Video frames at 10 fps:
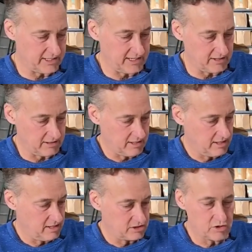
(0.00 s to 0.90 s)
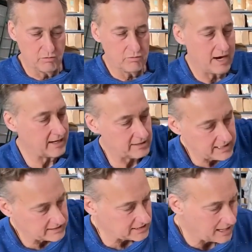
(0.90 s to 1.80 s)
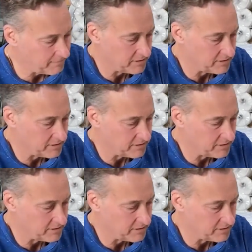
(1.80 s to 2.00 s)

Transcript: here directly on top of the